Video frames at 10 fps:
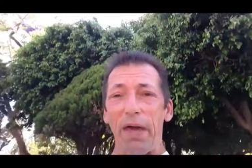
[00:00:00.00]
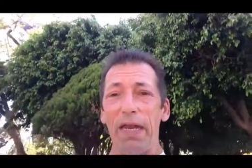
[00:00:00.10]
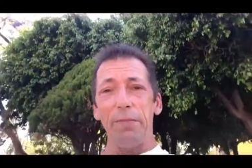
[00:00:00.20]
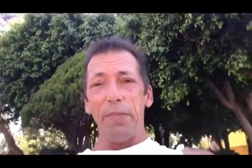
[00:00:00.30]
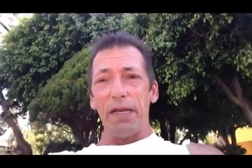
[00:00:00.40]

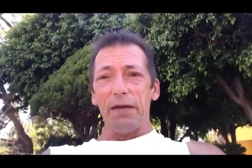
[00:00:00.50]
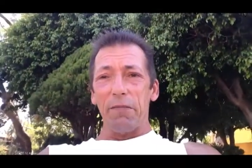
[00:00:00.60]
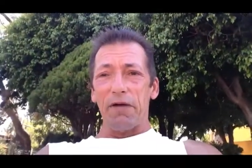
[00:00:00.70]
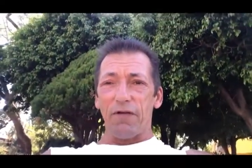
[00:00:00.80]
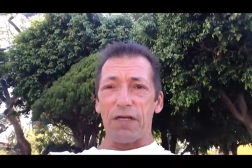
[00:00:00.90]
many, many
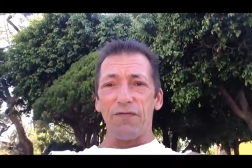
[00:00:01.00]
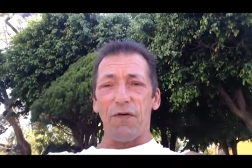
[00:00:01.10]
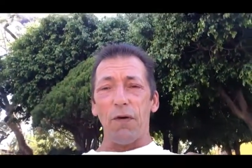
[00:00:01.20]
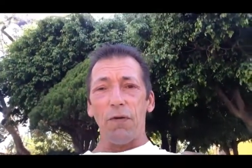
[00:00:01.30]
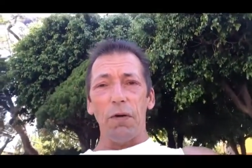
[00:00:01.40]
of my friends
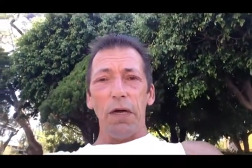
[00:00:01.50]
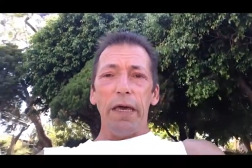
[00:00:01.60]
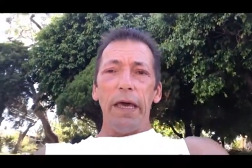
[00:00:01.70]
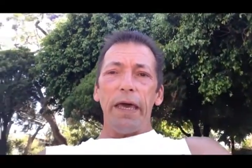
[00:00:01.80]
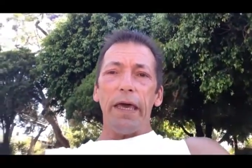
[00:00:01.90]
follow,
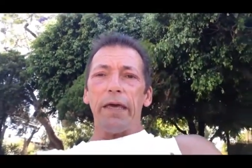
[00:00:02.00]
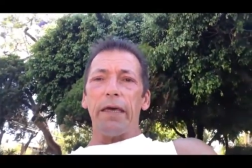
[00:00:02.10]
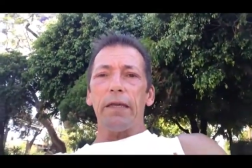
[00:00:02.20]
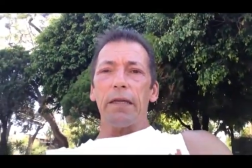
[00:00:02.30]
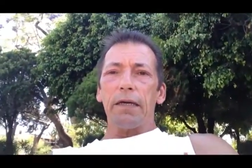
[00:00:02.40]

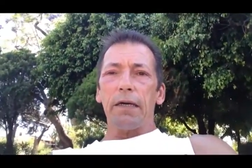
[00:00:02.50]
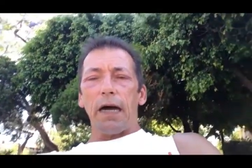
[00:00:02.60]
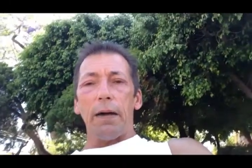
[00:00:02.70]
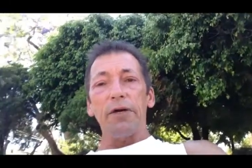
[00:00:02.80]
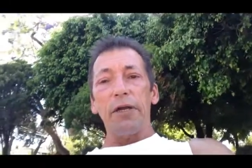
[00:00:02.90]
and
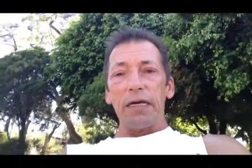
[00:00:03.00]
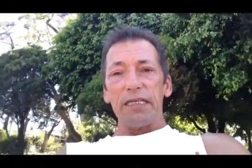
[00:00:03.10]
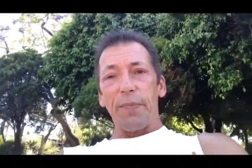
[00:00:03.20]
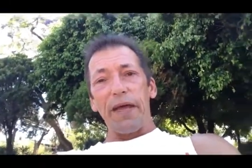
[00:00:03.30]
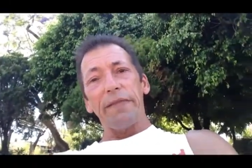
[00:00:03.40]
uh, I'm going to
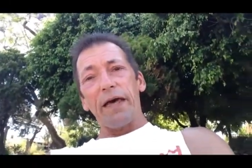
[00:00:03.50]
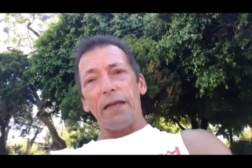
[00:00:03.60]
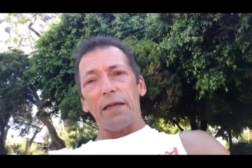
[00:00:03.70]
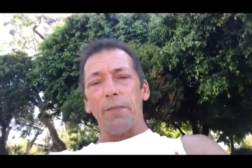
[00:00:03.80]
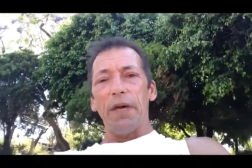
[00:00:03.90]
explain
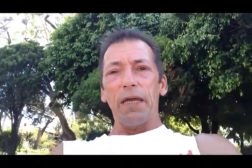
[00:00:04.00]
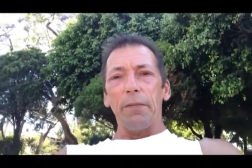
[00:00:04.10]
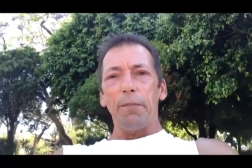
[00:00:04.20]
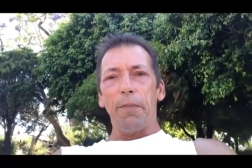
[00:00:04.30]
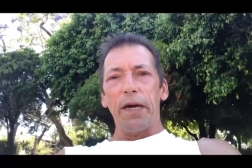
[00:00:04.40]
that in a
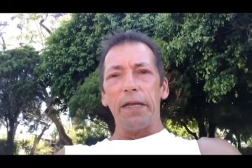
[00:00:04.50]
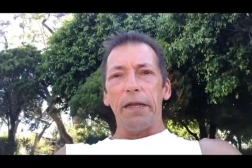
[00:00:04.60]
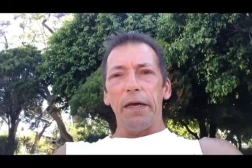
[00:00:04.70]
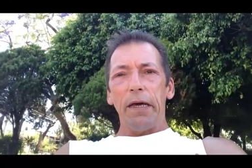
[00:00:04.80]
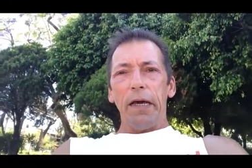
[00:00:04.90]
minute, but
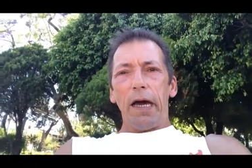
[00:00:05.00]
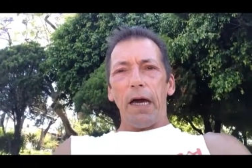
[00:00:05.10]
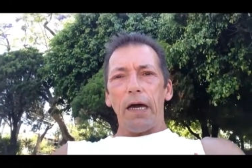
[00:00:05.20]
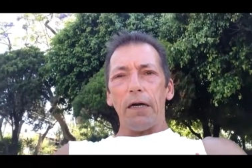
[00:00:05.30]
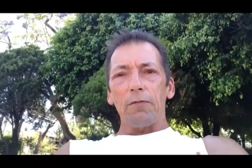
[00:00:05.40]

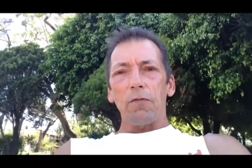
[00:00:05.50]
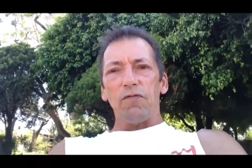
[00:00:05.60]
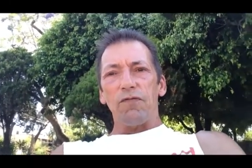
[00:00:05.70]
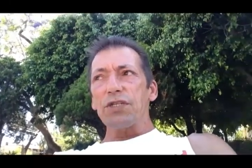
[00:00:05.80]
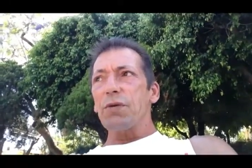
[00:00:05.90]
uh,
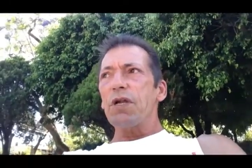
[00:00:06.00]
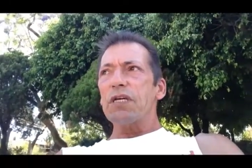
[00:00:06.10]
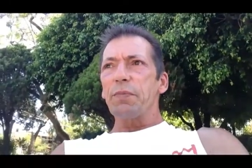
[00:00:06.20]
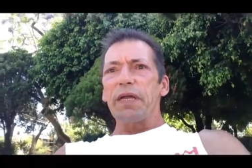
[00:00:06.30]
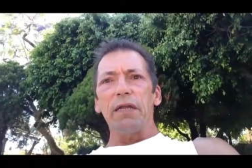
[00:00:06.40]
first I
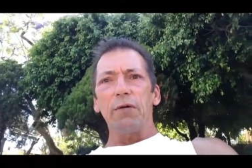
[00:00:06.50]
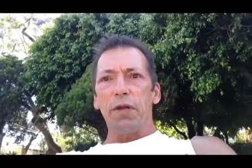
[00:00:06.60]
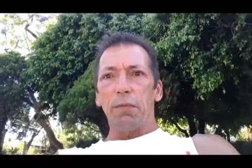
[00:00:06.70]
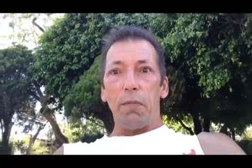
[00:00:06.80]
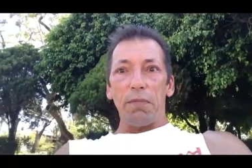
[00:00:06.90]
want to explain a little
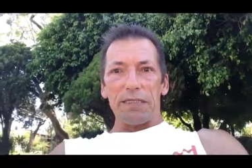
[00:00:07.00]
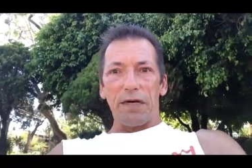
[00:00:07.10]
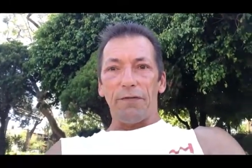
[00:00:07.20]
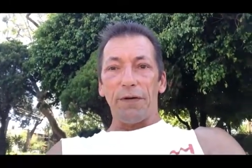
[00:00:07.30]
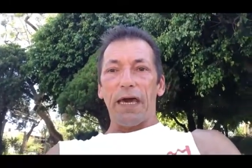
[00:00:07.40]
bit about
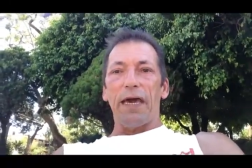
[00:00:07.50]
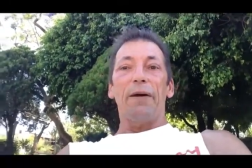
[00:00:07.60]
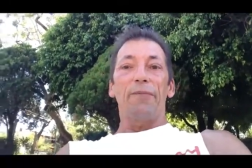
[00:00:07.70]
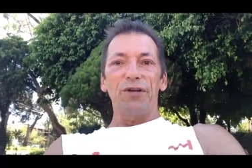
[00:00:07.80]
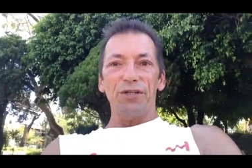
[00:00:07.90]
myself.
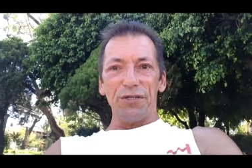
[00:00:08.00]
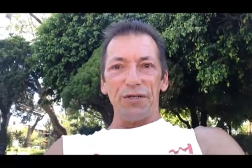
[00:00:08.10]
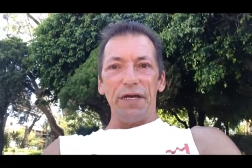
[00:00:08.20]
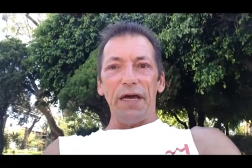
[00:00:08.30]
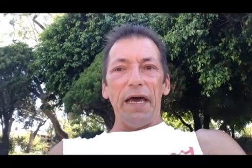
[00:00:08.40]
Okay, I'm
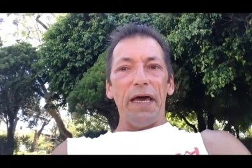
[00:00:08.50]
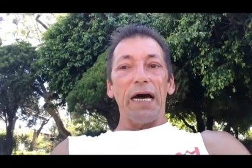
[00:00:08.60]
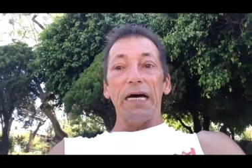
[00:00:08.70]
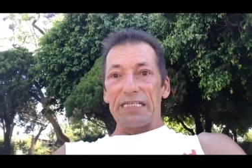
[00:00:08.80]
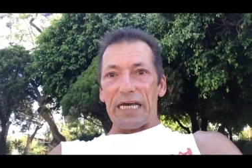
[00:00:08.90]
Richard
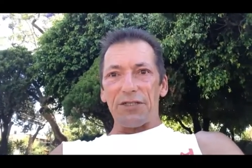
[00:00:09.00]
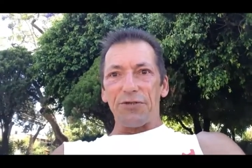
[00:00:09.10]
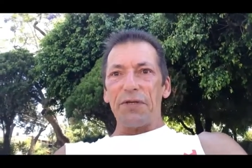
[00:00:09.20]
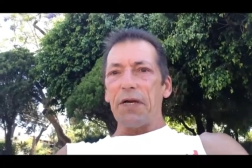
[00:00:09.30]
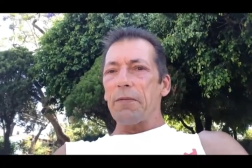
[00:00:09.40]
uh,
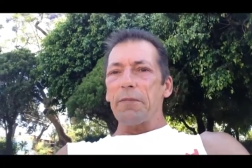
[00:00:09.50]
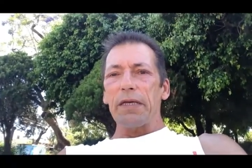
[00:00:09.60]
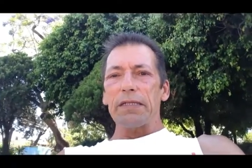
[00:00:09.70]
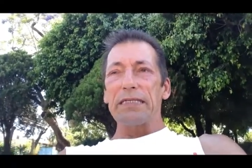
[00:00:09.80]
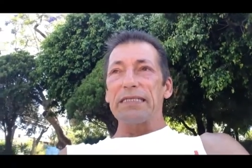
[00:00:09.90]
Szachury. I'm
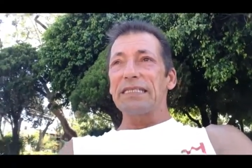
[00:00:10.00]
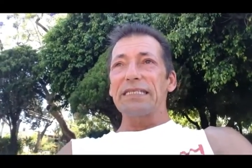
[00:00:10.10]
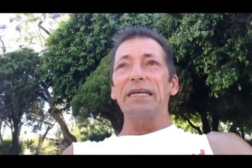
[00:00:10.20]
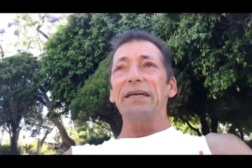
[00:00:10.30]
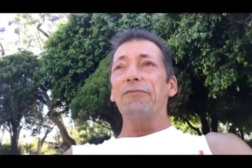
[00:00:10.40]

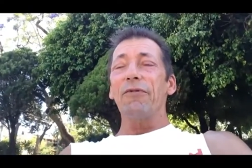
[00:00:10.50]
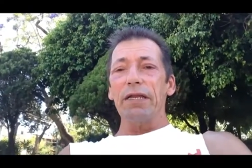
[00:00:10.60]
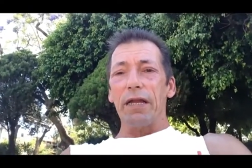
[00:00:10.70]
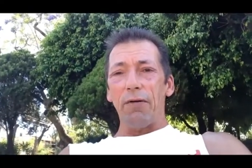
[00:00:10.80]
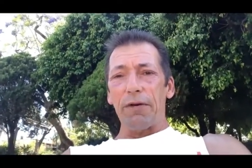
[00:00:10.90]
sitting
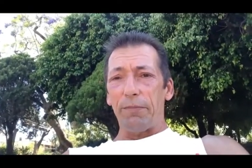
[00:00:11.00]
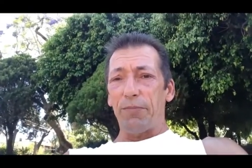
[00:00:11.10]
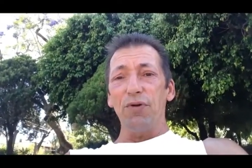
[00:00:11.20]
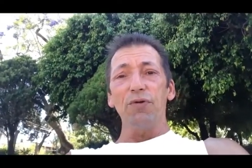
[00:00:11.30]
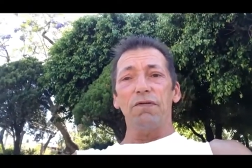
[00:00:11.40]
right now
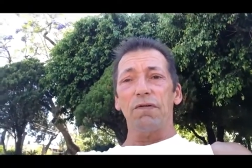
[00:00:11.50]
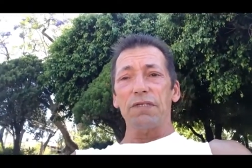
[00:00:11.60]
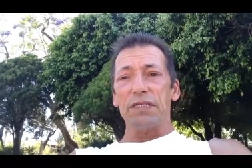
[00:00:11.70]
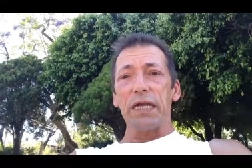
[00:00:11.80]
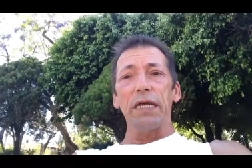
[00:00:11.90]
in
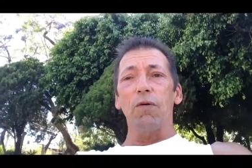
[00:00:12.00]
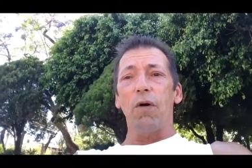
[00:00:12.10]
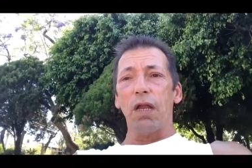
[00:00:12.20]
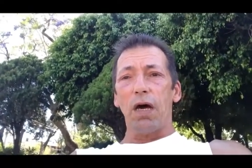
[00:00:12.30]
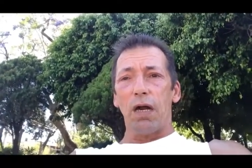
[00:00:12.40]
beautiful, sunny
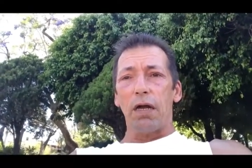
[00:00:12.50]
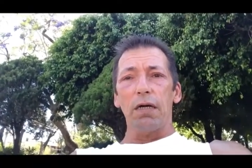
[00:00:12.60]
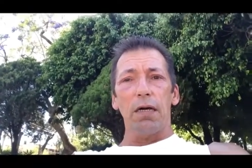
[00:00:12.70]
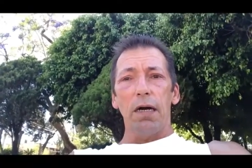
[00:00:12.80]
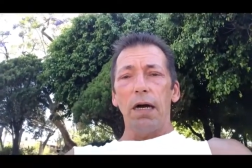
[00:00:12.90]
Guadalajara.